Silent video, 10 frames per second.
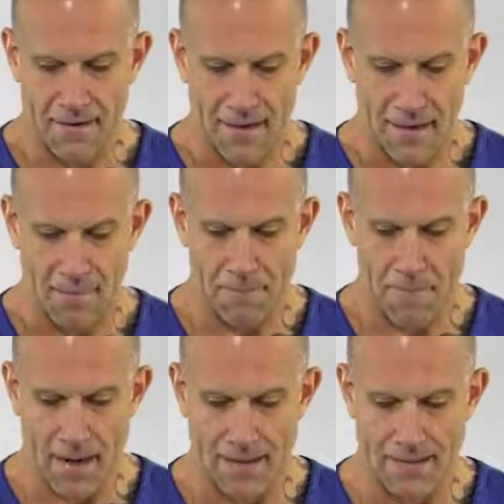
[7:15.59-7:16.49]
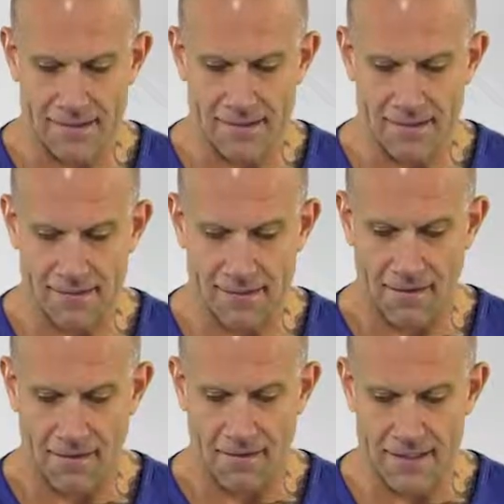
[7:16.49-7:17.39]
um, minus
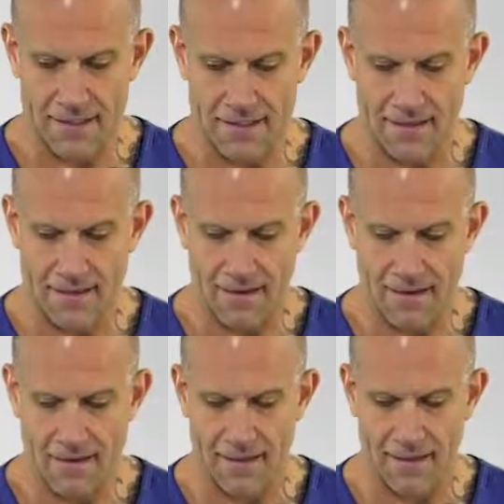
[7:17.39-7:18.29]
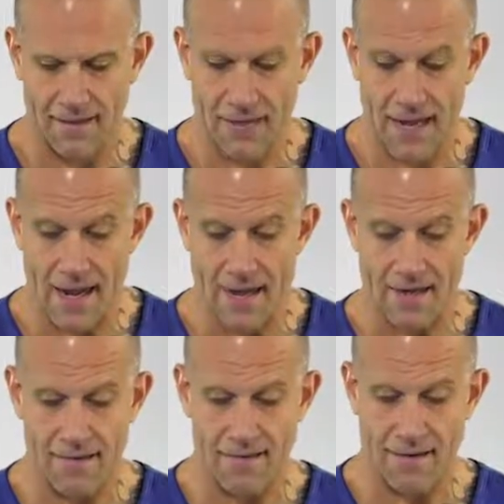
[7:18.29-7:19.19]
RT ln of
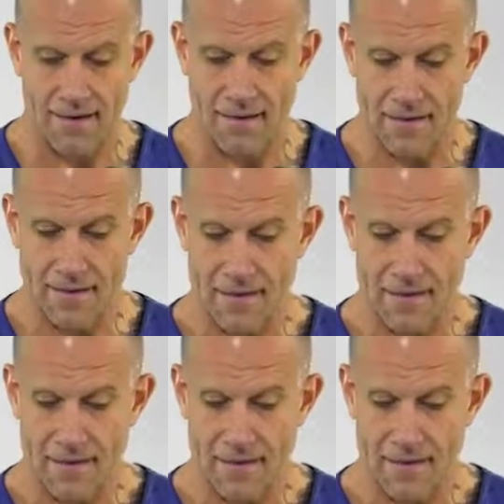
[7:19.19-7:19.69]
K, right?